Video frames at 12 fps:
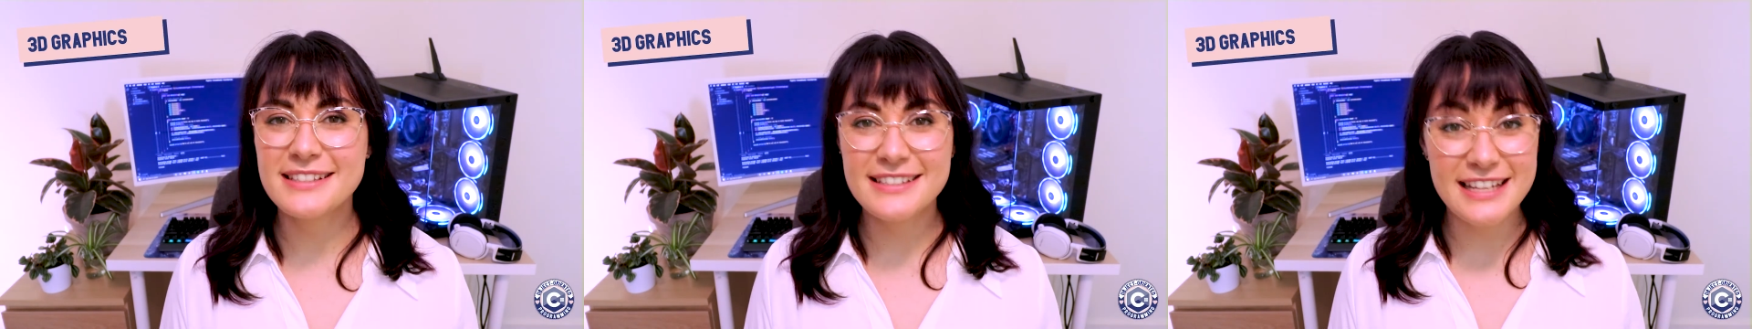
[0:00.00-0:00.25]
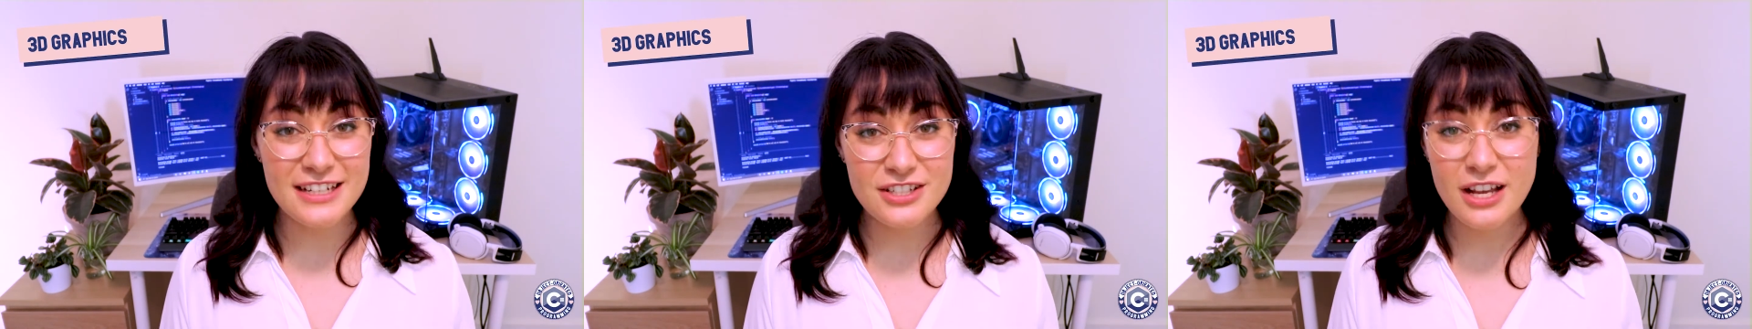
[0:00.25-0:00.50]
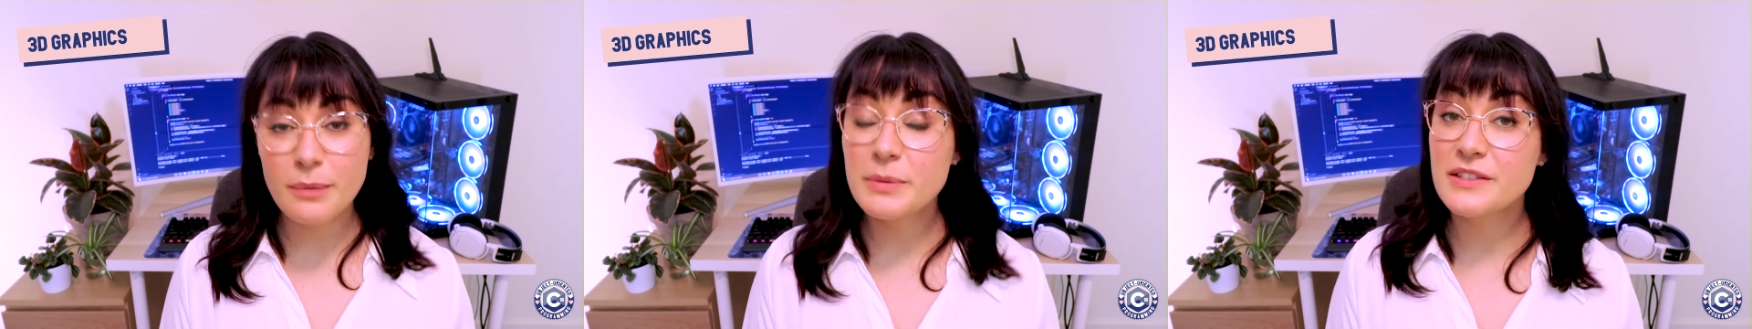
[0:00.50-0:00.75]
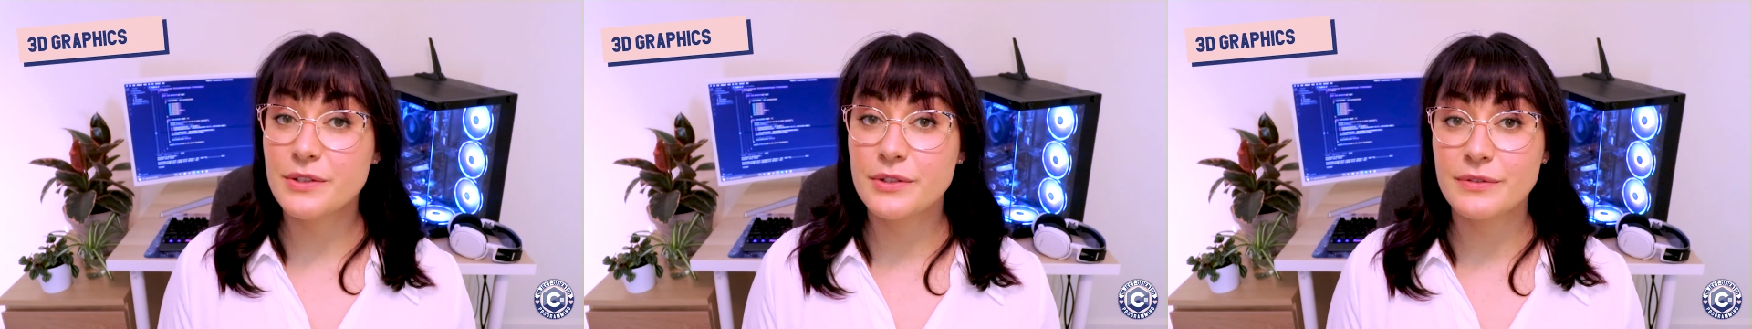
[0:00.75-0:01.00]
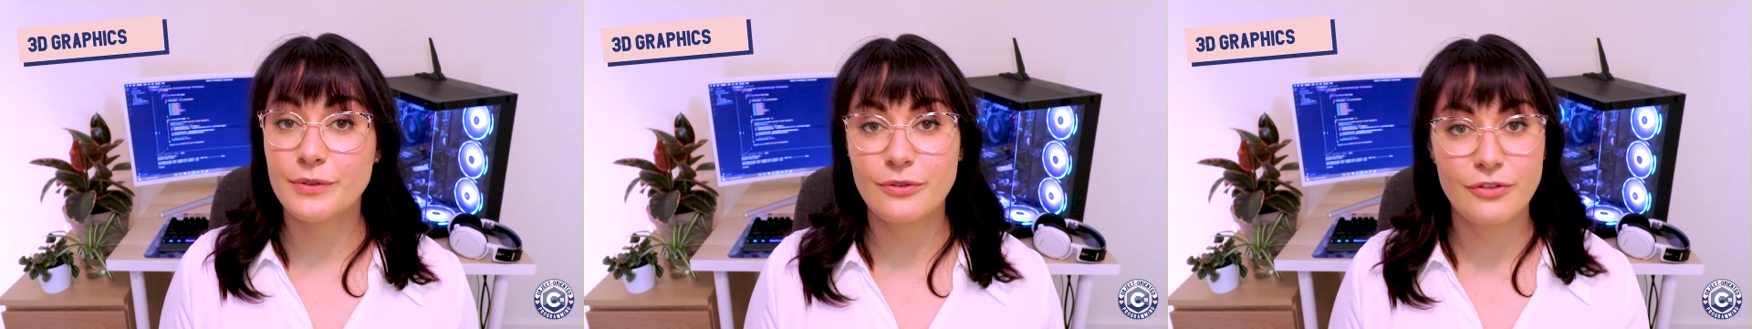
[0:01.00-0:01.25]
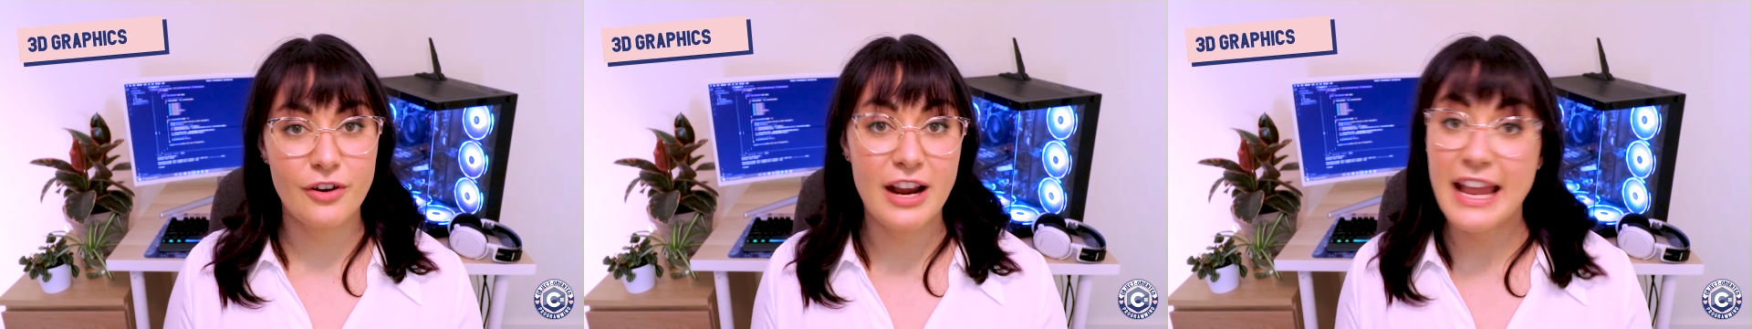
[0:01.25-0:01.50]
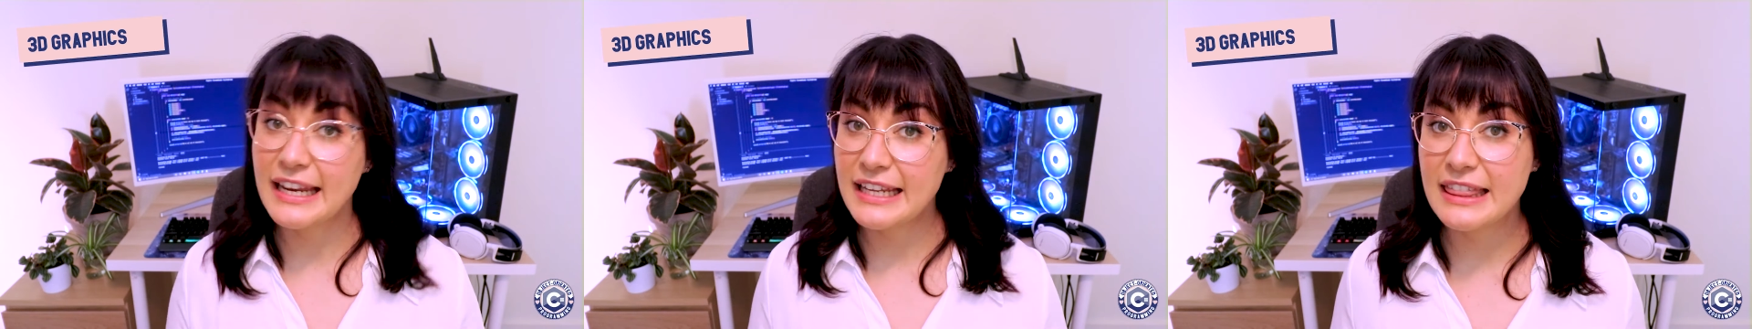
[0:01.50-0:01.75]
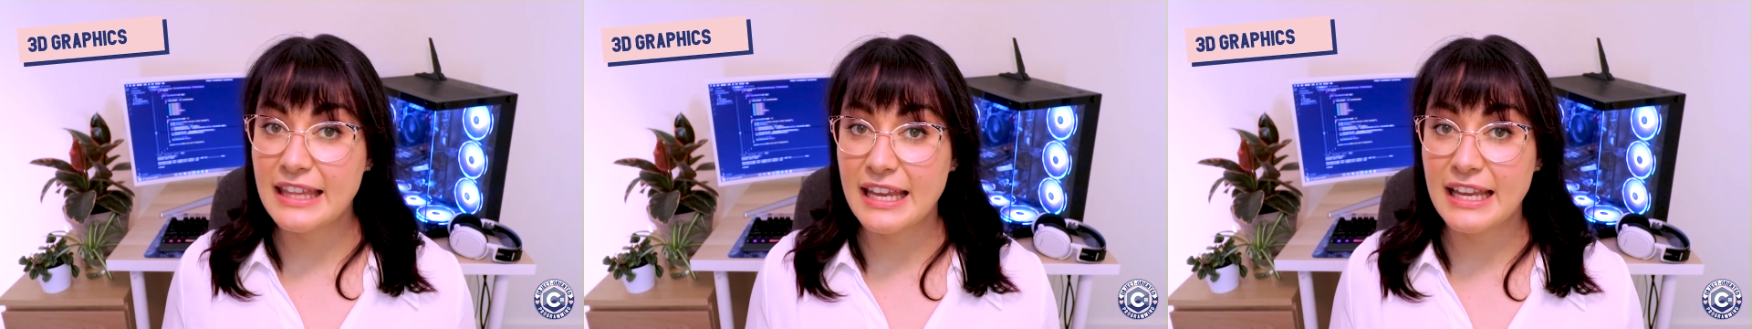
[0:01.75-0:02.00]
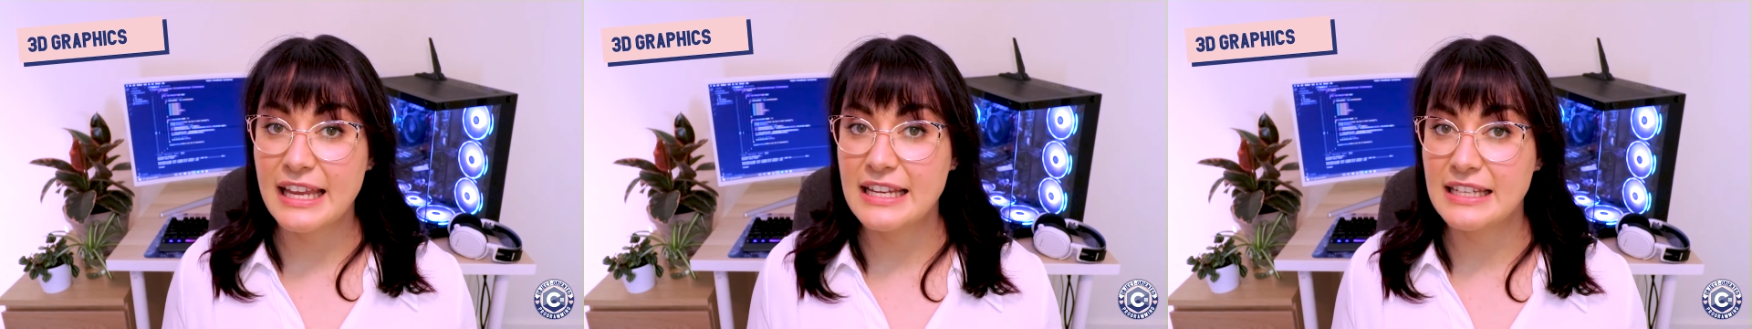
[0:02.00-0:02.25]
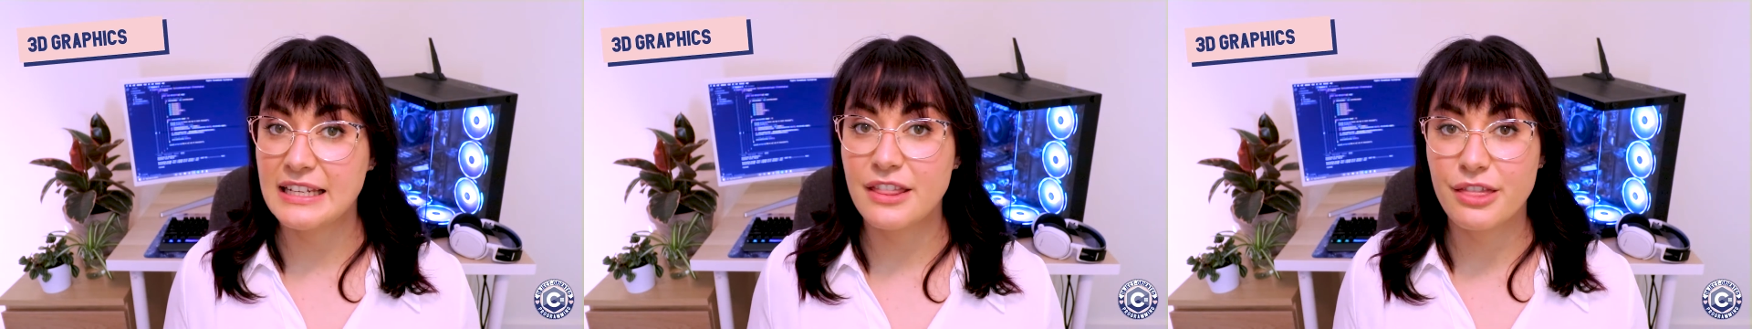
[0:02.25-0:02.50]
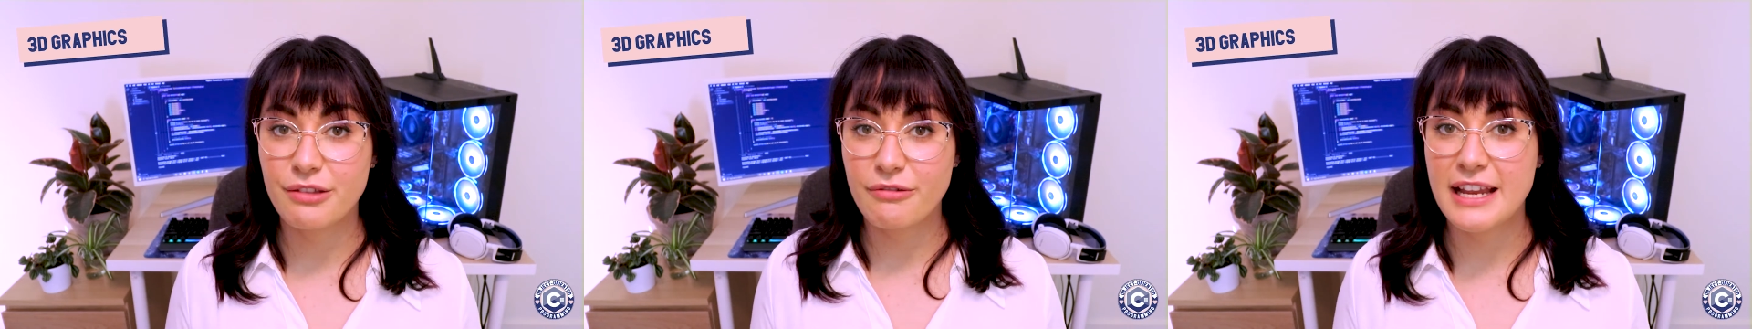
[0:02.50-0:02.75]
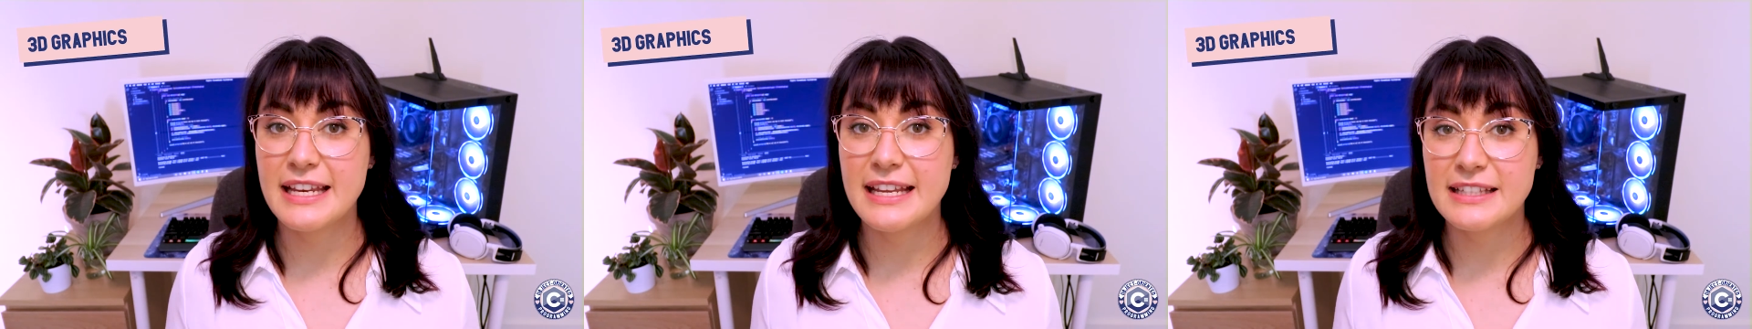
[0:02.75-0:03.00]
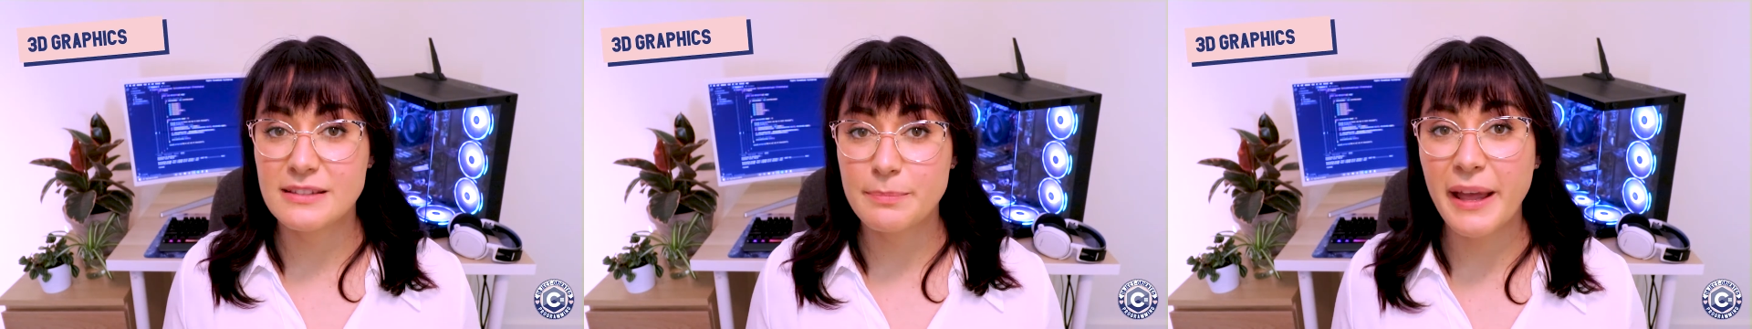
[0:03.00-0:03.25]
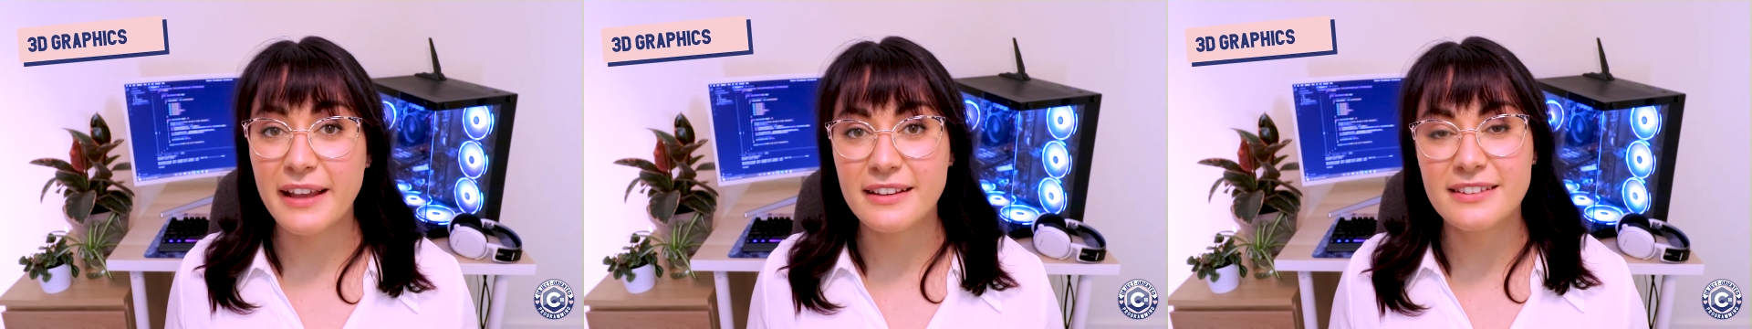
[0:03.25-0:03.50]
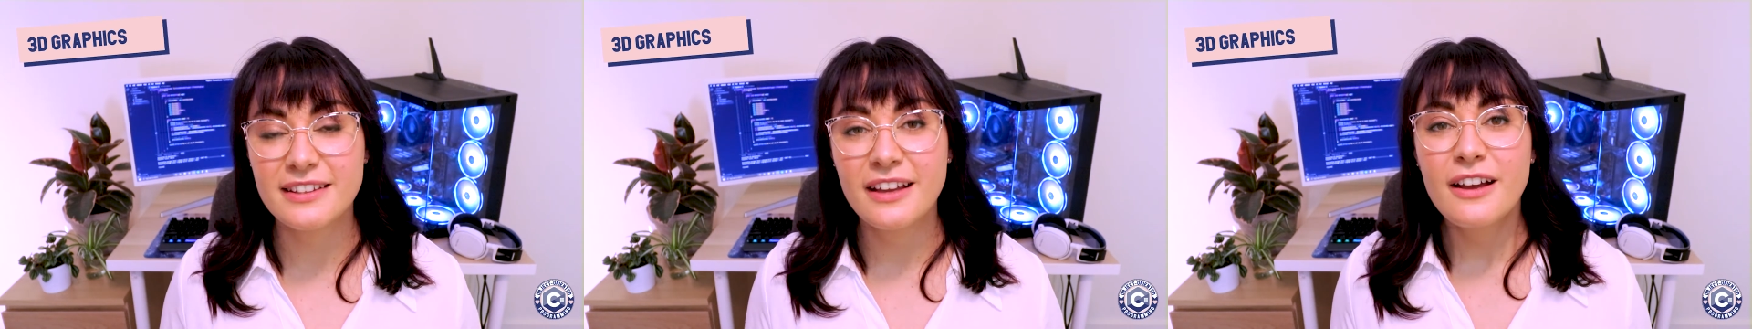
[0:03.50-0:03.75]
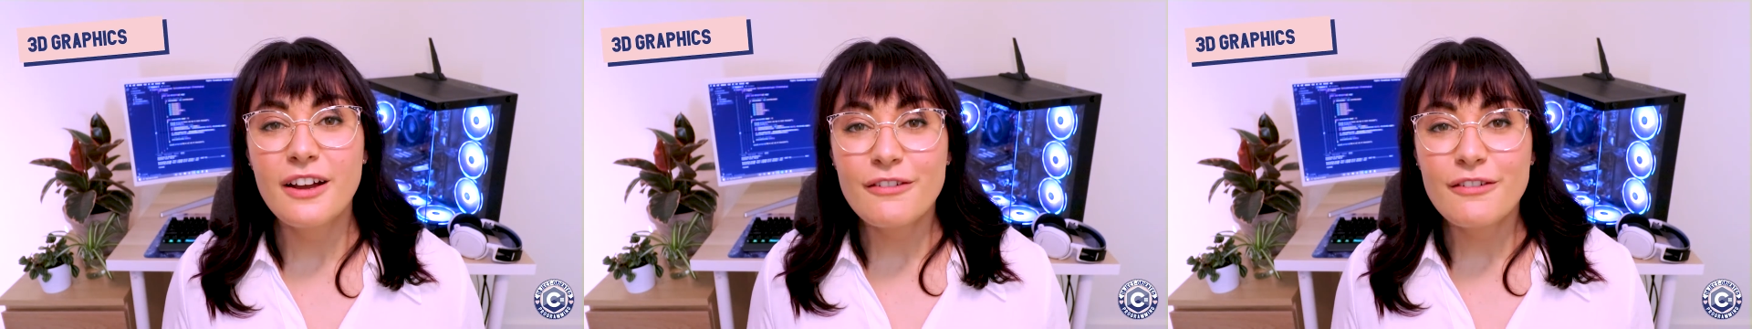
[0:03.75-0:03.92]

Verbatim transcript: C# is useful for anything in a 3D space.